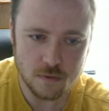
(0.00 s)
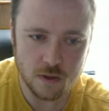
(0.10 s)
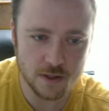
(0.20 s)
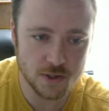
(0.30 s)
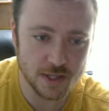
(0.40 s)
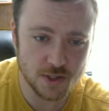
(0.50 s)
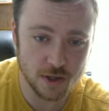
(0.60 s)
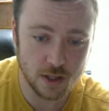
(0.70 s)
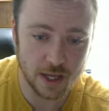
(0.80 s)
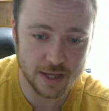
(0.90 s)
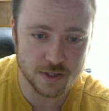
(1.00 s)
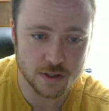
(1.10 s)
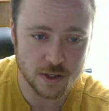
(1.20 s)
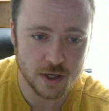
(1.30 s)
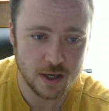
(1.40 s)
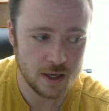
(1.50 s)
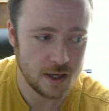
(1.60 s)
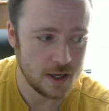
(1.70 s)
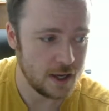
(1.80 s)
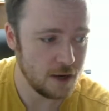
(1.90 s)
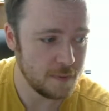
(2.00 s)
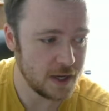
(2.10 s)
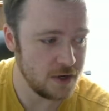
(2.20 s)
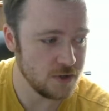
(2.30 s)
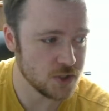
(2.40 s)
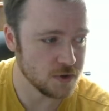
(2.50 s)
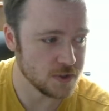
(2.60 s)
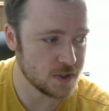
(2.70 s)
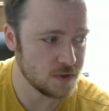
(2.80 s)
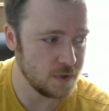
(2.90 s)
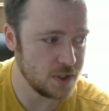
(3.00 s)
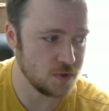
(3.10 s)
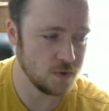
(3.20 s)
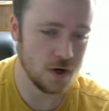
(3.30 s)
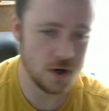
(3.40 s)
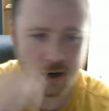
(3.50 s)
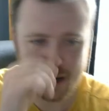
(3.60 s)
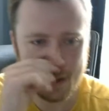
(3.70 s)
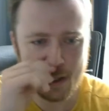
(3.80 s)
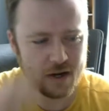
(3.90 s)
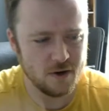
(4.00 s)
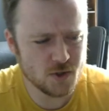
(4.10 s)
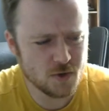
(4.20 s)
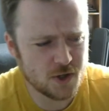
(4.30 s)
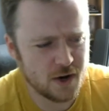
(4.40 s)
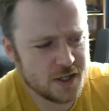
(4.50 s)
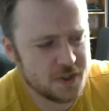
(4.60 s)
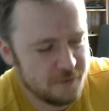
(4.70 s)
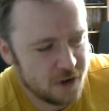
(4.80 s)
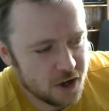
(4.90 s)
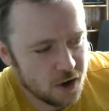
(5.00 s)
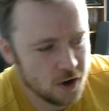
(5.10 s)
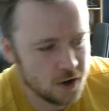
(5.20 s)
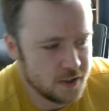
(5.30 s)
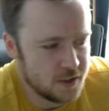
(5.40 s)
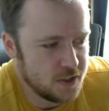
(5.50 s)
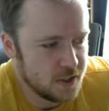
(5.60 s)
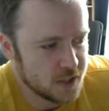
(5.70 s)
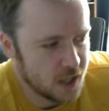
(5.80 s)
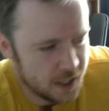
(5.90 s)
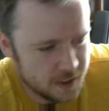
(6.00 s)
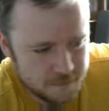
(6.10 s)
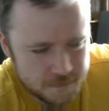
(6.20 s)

So that's all the classes. Now my neutrals, neutrals are actually very hard to design.